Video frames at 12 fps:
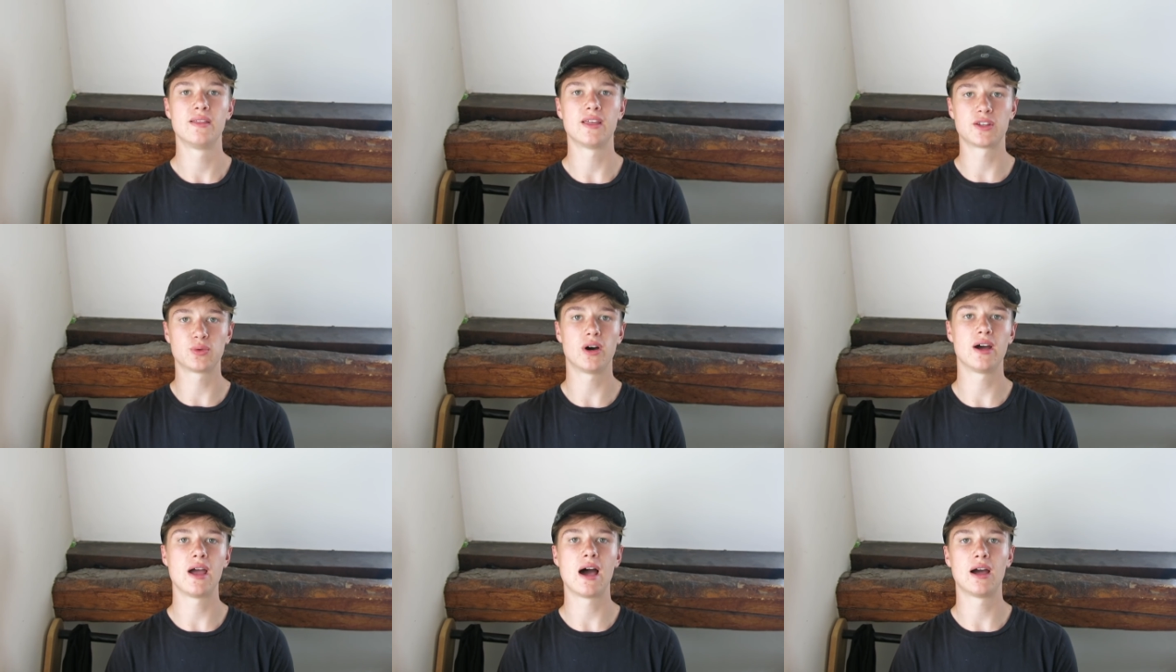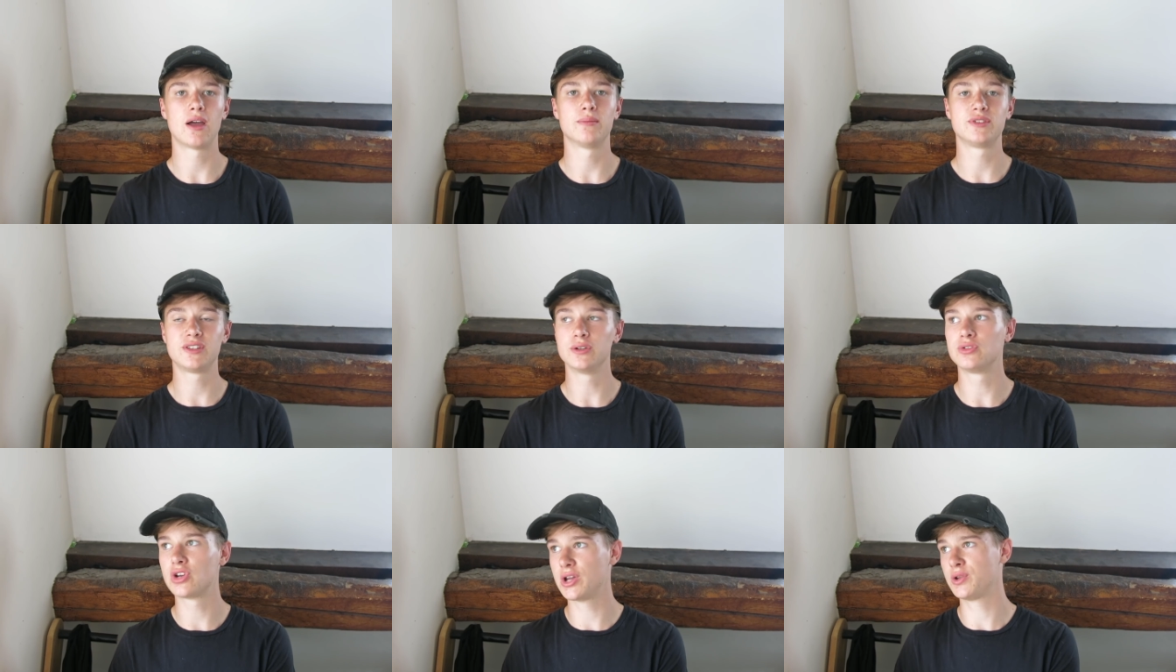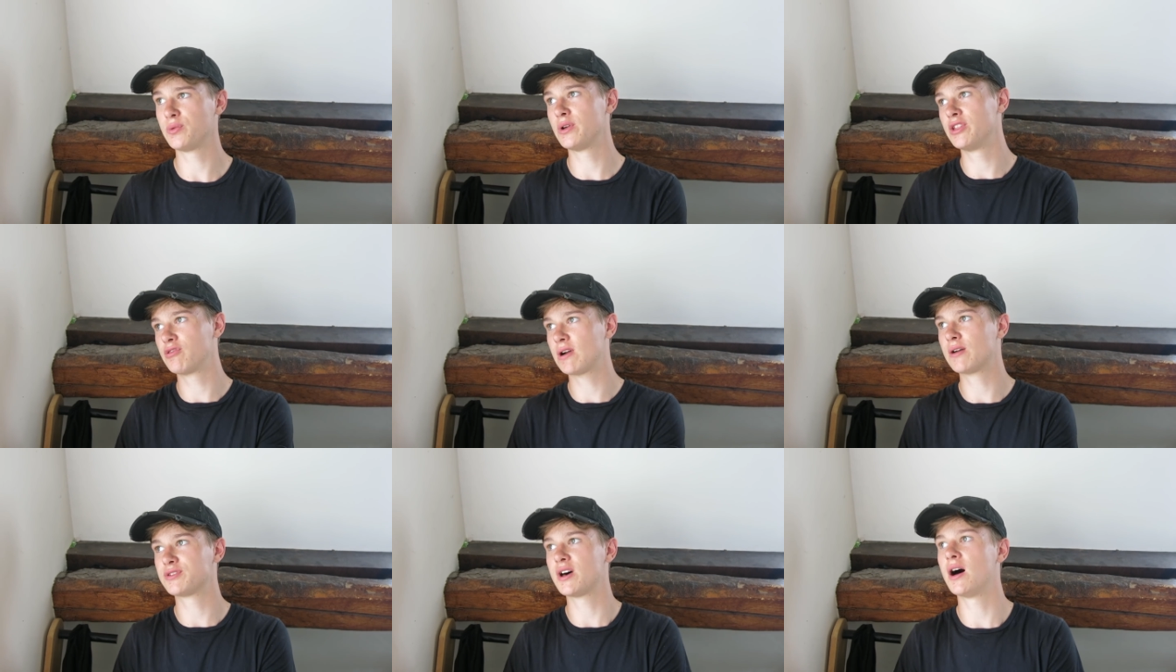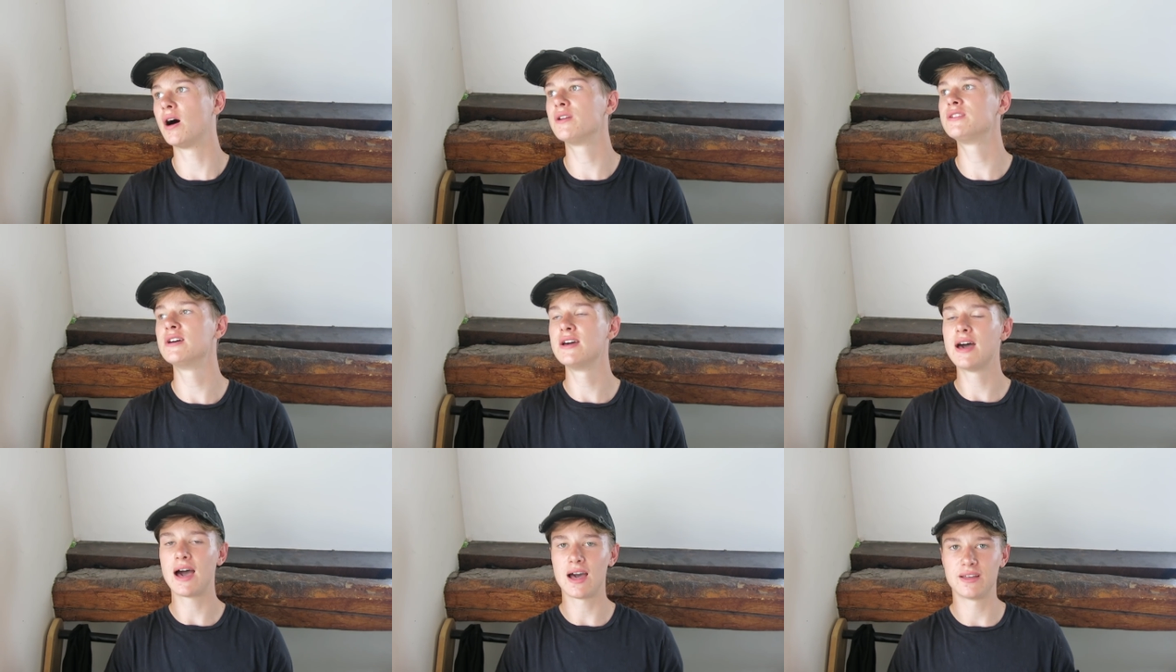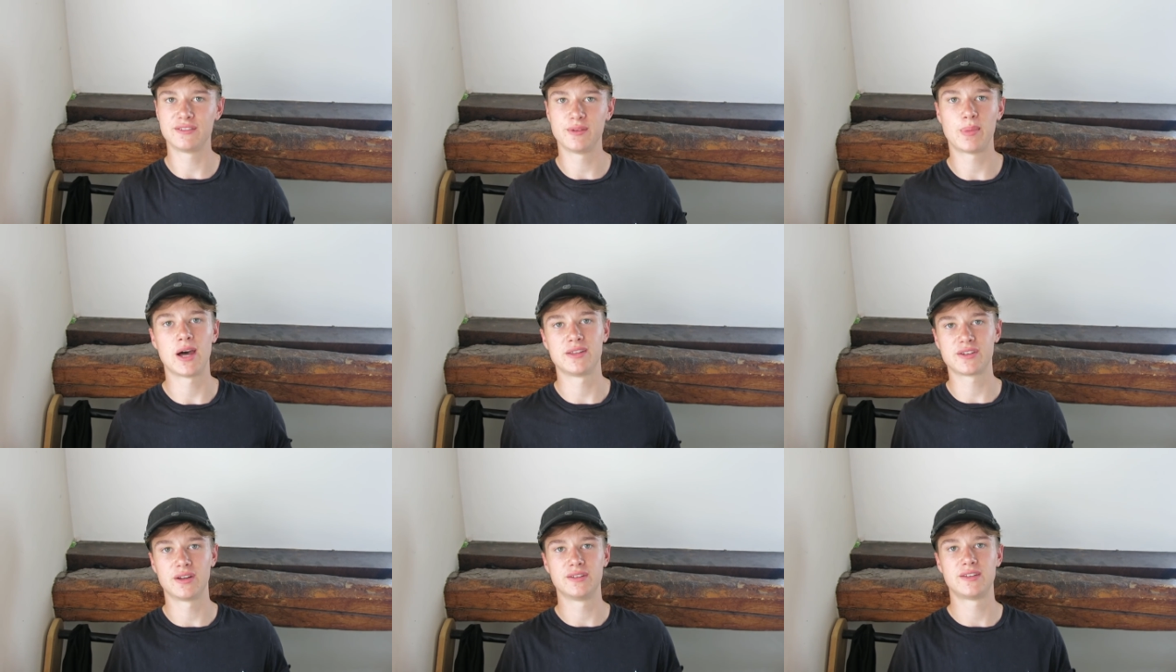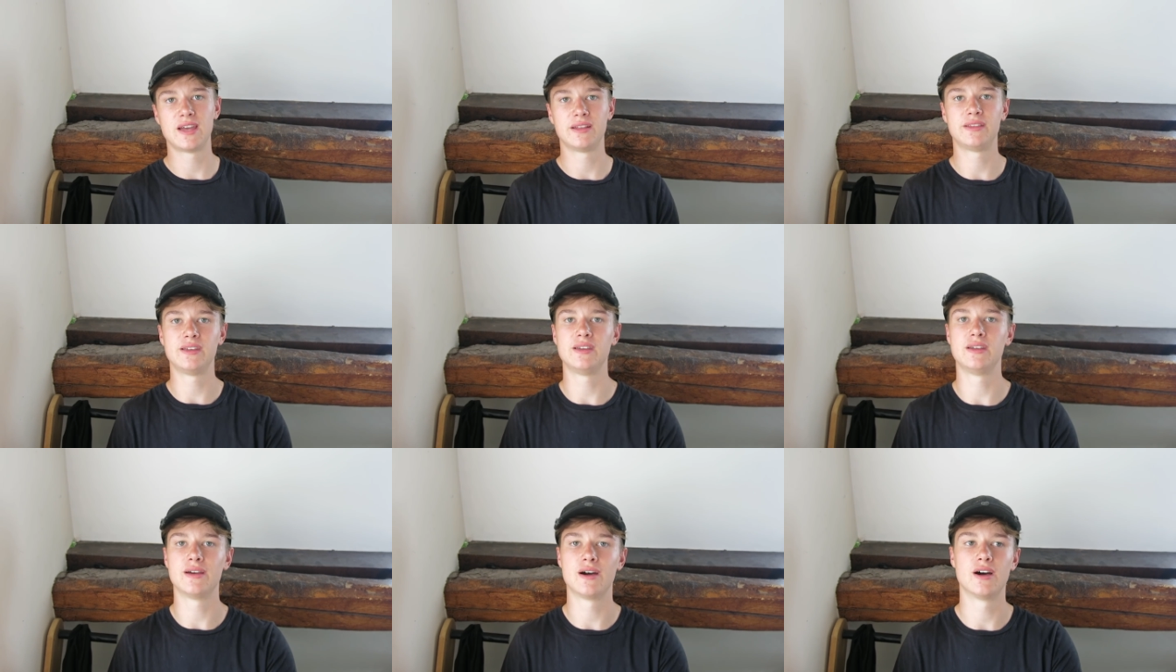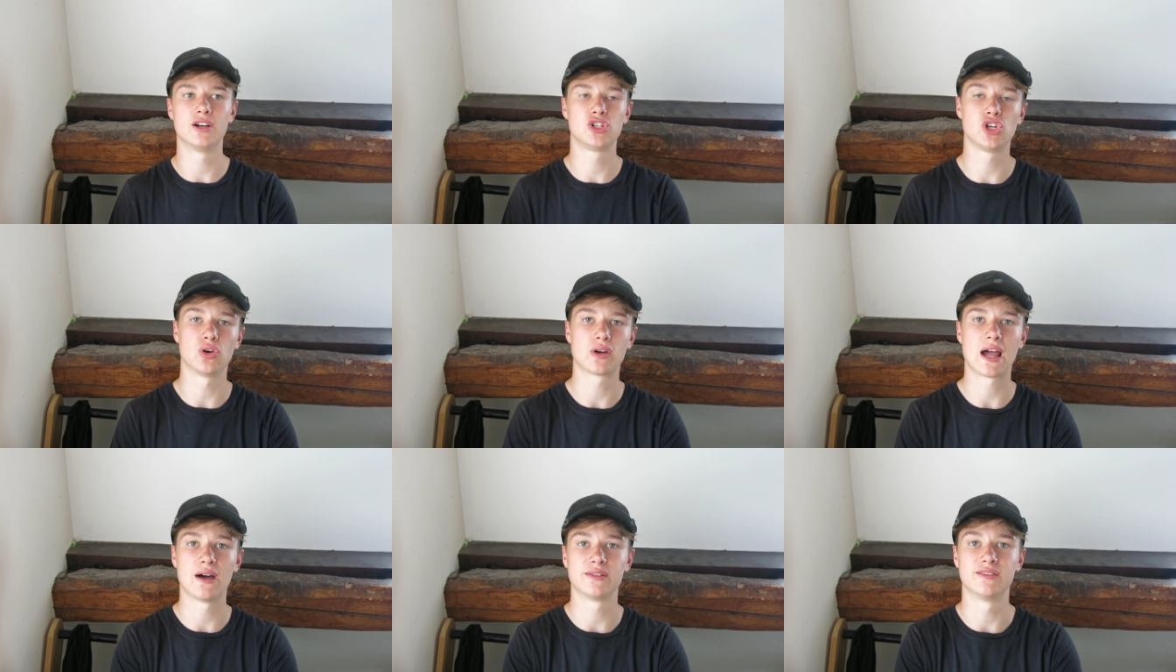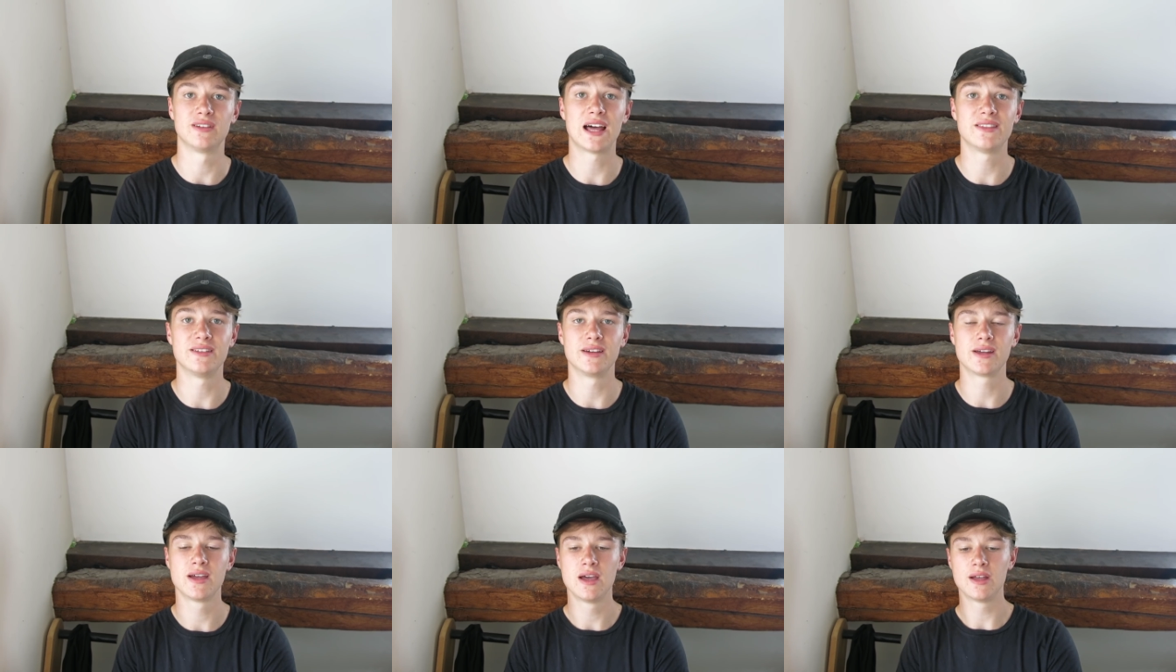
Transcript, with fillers: that's why I am still training when the ground's hard as the pads kind of take the uh, shock out of landing.